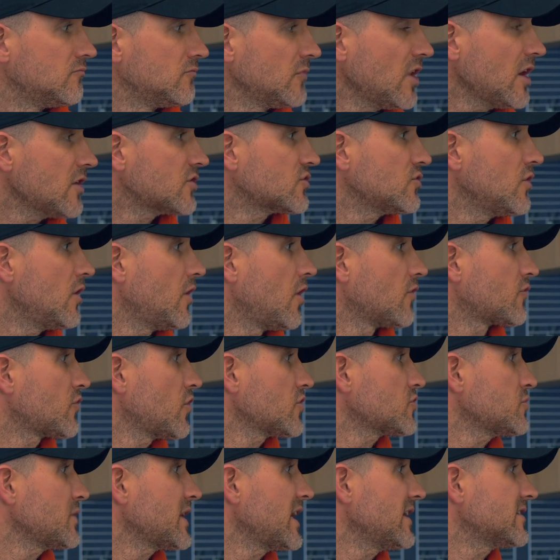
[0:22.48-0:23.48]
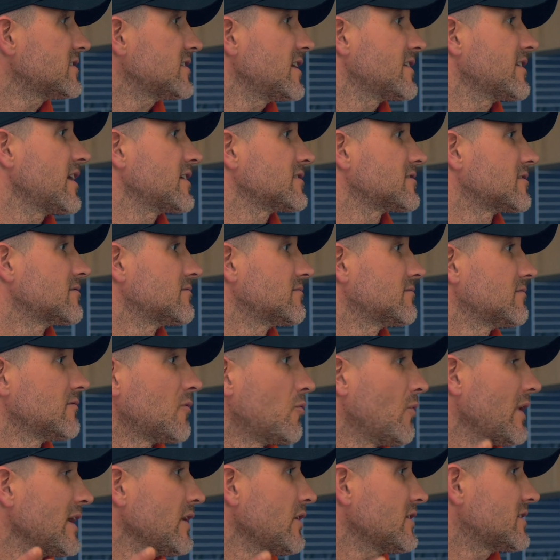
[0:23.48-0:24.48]
Yeah, sure, of course we can say that.
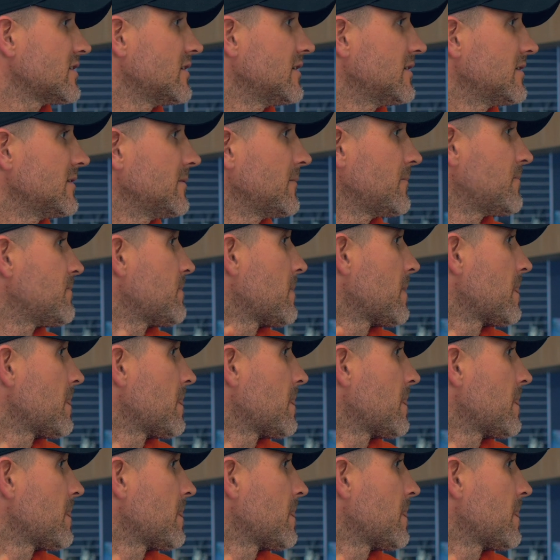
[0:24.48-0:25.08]
Why not?